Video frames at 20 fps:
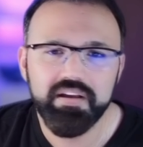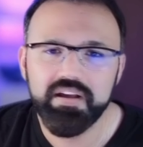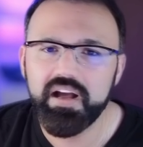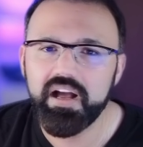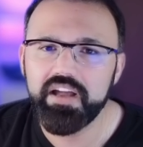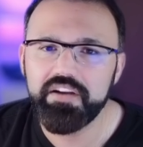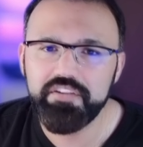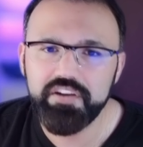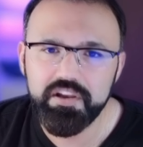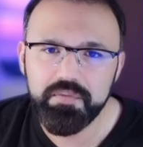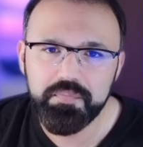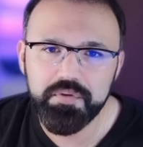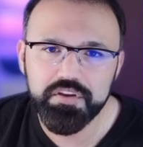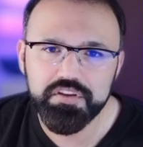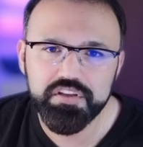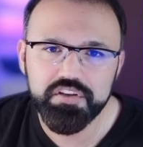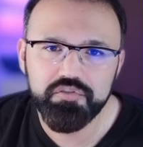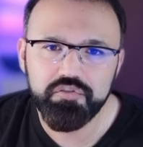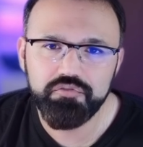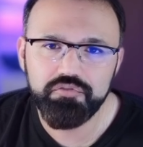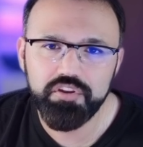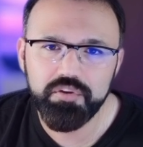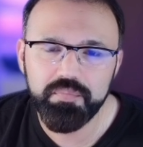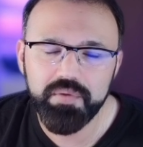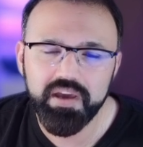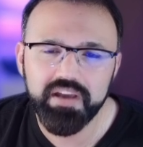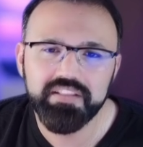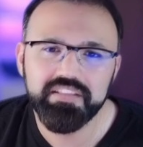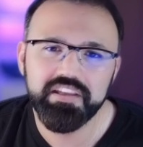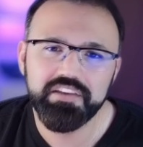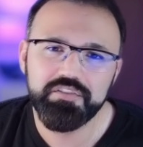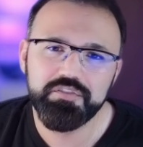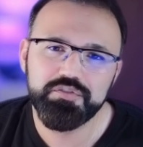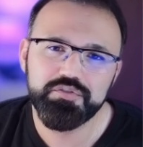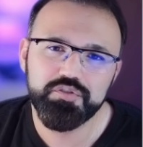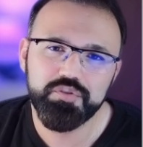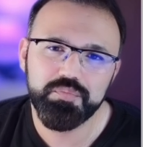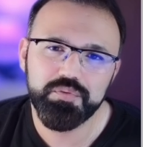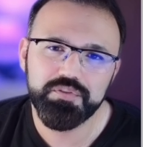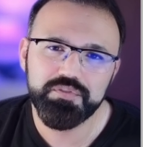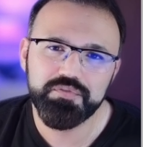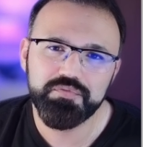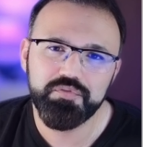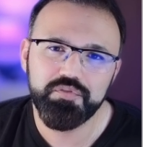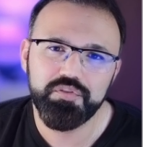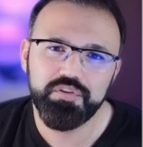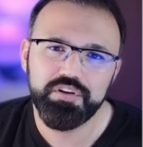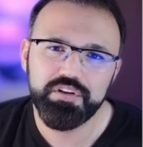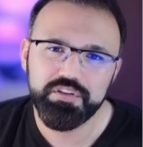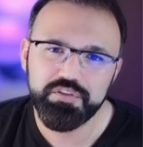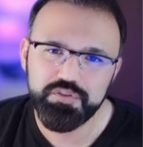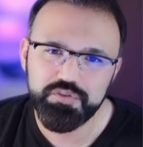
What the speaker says: I really appreciate your feedback. Thank you so much for